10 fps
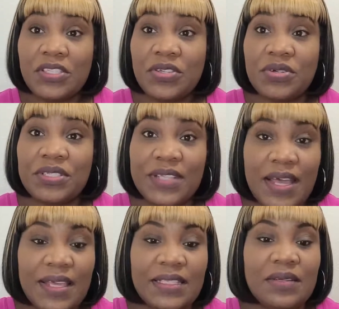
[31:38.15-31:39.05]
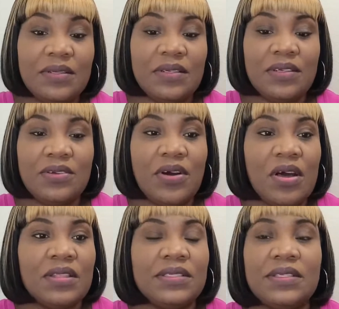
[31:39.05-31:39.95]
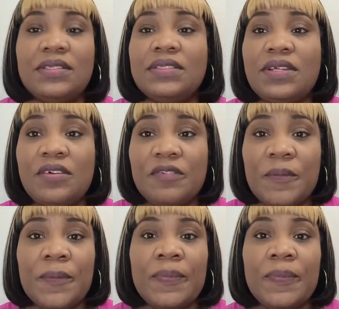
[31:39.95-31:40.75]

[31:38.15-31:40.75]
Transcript: to your site and, all this good stuff.